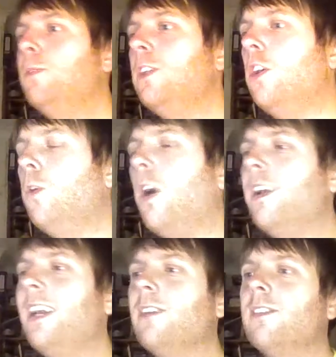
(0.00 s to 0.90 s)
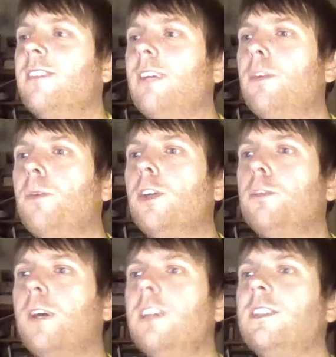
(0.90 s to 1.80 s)
who are now 7 points
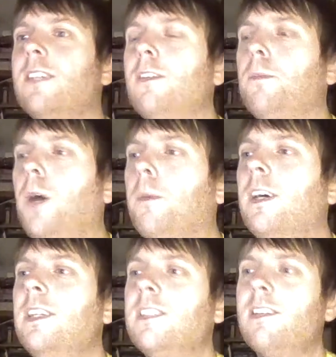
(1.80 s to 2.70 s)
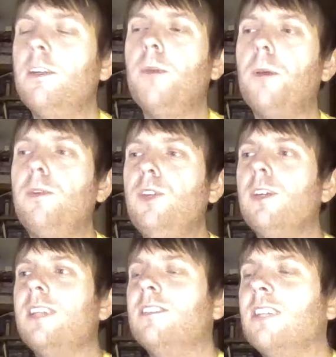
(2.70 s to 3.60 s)
behind Sharon and Bob. Sharon and Bob, if you
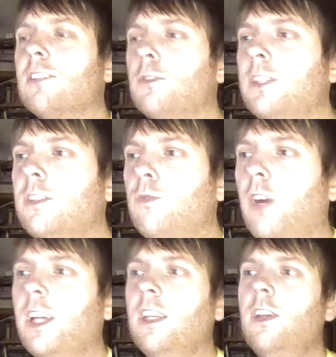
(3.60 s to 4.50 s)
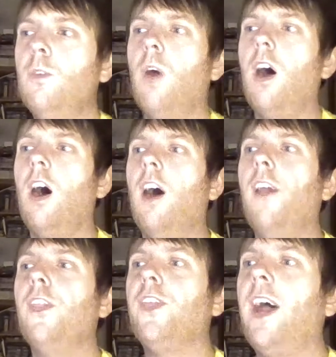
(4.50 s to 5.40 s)
get this next question right, you
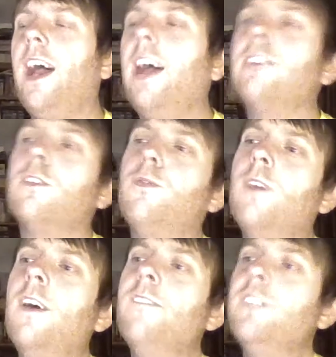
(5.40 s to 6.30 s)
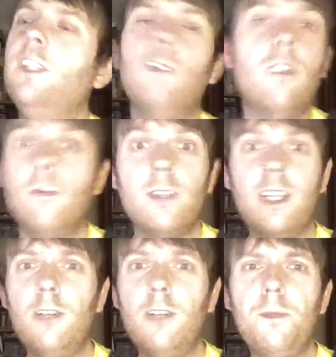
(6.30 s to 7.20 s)
are there as a... Well,
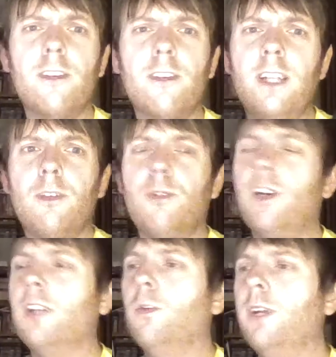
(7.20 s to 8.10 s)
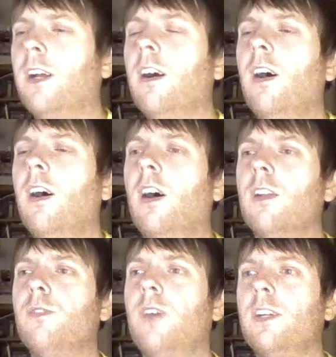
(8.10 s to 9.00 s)
it would be great to have a final winner on the
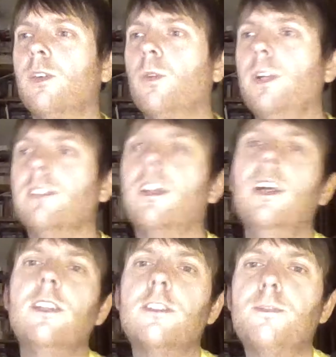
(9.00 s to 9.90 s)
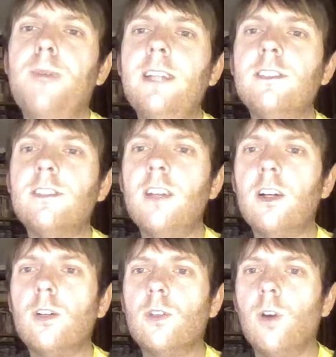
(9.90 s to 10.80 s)
final quiz.
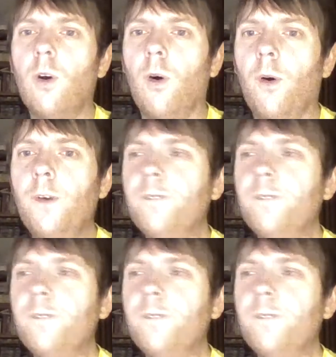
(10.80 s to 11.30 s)
Spencer Gore